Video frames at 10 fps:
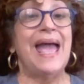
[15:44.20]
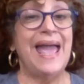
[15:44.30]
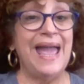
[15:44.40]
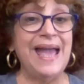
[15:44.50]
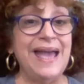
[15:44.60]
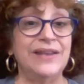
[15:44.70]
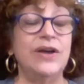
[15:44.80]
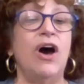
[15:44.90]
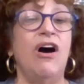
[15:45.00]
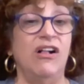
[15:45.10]

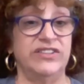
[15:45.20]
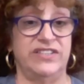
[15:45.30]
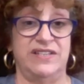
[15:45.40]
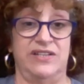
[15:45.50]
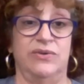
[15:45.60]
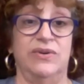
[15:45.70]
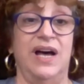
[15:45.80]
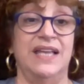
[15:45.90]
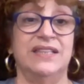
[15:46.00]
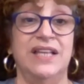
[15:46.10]
and Altenew.
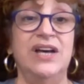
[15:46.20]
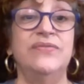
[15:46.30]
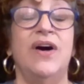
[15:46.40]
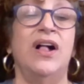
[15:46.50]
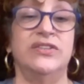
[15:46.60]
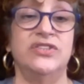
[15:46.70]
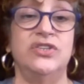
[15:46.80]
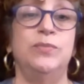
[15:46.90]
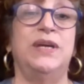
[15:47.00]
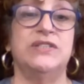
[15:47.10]
I love
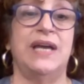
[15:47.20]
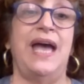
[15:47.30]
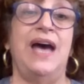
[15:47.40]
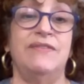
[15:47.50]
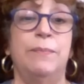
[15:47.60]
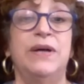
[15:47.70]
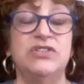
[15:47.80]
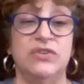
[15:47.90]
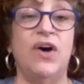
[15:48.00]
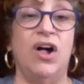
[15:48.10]
Altenew because I have a
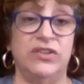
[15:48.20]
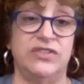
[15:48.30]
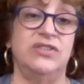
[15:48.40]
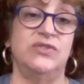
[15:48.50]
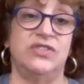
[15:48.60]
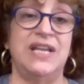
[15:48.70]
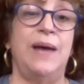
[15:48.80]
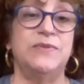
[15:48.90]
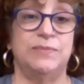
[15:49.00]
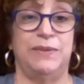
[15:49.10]
bunch of Altenew
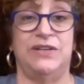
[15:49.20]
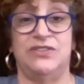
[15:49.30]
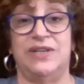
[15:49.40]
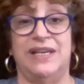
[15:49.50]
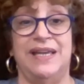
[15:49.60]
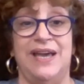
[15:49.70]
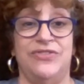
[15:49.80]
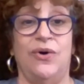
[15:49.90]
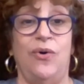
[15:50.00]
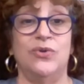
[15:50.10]
stamps because you can get
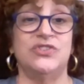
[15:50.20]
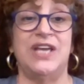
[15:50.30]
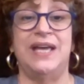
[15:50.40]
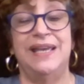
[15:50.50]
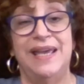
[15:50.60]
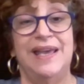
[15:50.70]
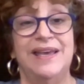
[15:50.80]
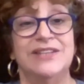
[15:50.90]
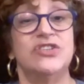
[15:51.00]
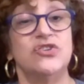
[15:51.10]
the whole set
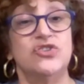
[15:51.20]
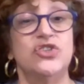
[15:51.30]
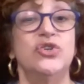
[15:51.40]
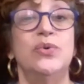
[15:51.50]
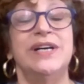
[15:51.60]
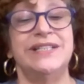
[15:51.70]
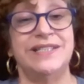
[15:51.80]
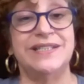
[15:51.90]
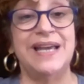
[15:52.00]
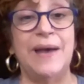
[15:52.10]
to do a
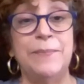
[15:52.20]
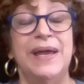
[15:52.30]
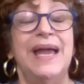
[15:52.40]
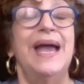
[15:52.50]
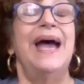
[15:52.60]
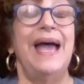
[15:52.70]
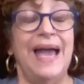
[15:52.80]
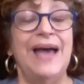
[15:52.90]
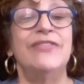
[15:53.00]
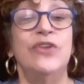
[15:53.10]
stamp.
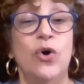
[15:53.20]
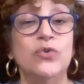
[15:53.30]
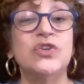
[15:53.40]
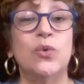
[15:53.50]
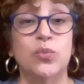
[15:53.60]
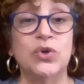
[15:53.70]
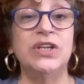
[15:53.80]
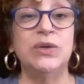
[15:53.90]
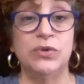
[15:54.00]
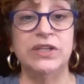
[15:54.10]
And those are
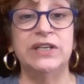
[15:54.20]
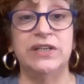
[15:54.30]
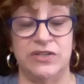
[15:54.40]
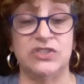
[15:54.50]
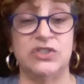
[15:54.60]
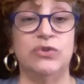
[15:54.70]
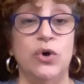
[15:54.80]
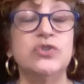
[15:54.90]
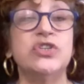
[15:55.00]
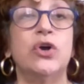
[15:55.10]
really, really good. So
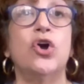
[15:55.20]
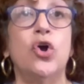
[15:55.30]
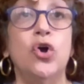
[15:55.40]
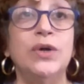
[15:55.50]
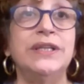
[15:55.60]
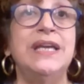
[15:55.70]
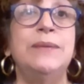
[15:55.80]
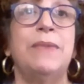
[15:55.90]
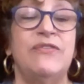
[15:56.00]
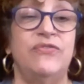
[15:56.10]
those are currently
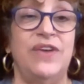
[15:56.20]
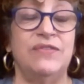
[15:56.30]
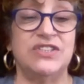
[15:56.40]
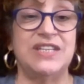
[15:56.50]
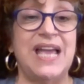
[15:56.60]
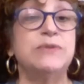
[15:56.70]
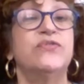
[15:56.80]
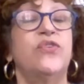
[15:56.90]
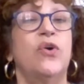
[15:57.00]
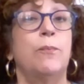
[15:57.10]
my favorite stamps
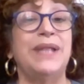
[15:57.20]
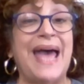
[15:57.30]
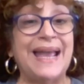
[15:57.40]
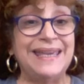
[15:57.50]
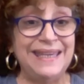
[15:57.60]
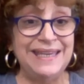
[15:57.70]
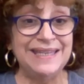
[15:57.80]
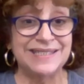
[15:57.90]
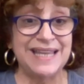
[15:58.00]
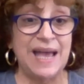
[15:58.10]
for black
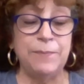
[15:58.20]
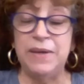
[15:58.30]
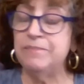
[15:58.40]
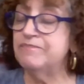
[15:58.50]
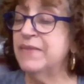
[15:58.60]
ink stamping.